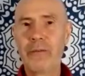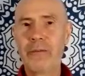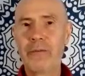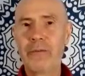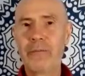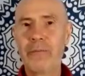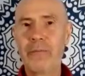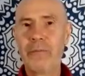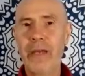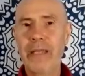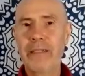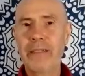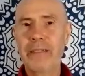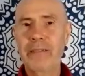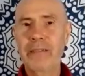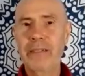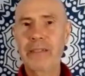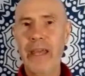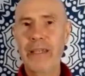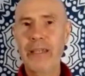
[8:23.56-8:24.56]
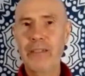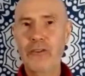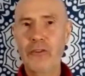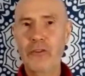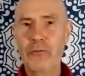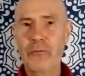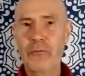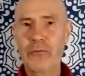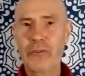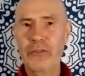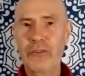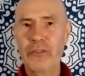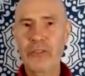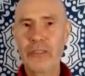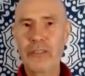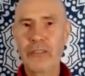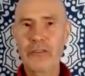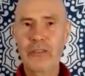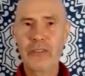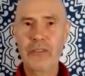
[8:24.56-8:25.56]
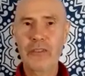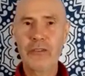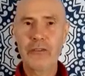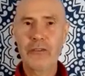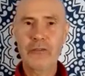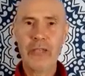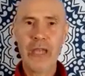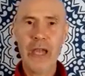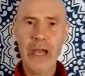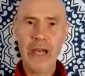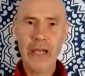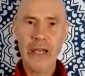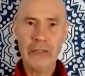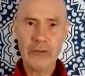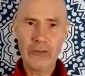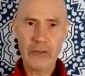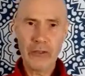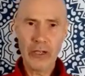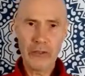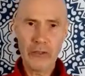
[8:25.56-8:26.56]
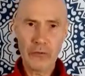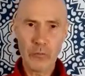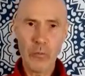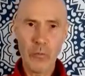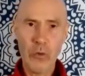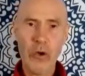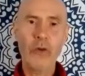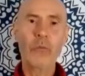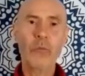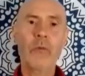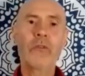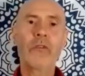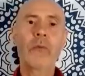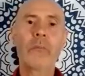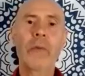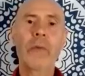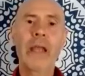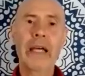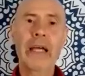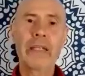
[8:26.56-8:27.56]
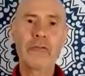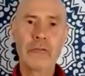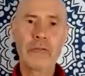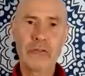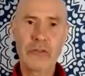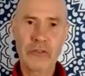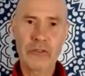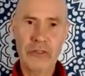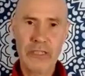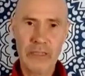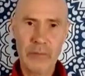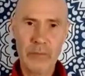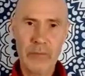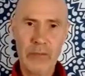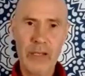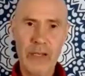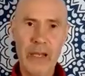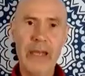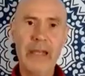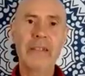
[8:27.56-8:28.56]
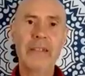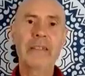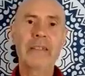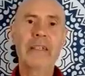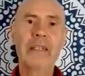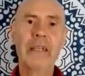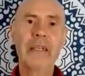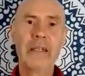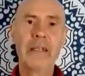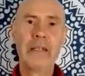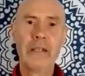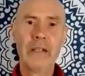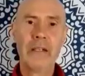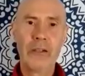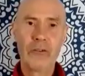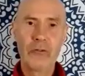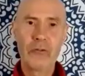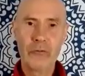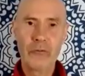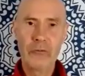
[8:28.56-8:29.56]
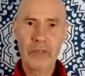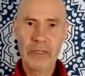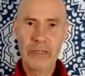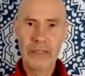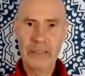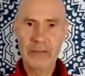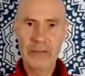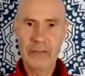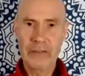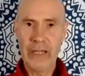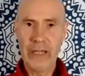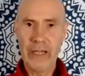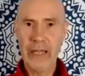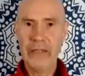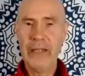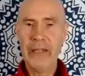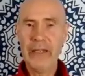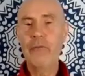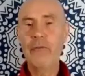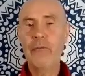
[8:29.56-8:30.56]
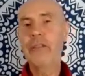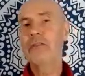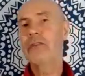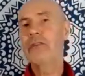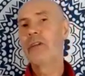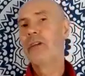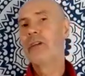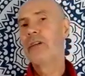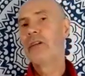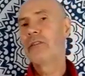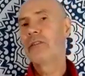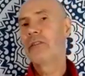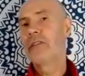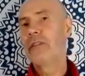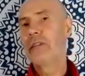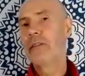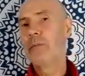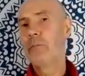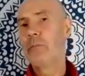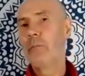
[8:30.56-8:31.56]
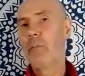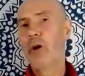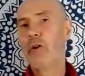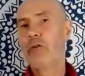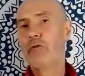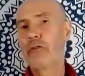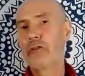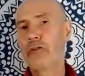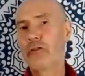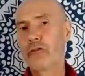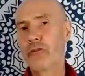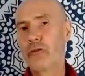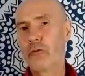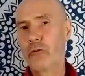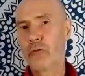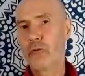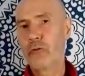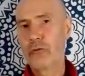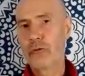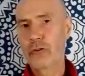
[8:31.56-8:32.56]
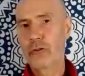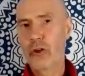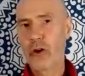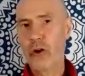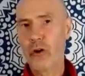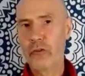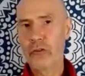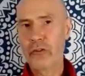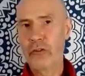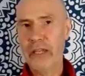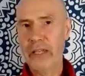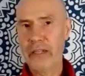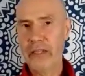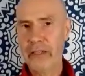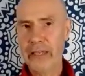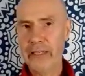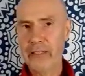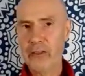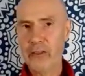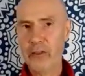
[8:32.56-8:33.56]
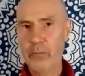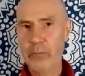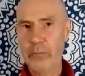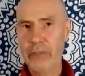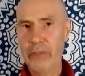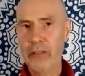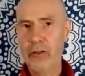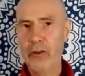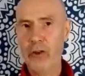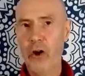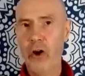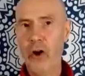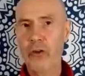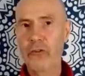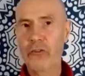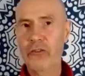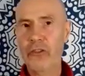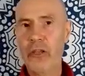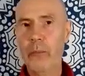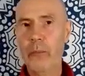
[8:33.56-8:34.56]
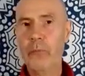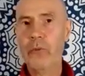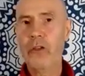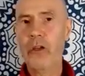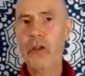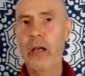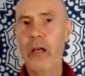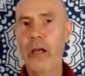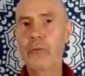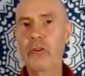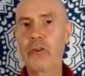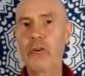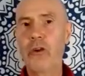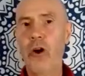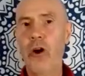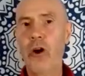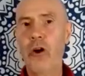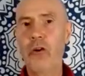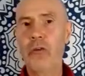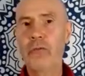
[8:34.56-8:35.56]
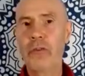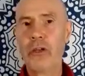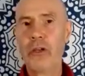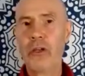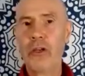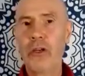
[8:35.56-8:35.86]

meditation facility, you can just work with the bladder and just keep letting it released. And there is the emotional content. There can be a lot, sometimes a lot of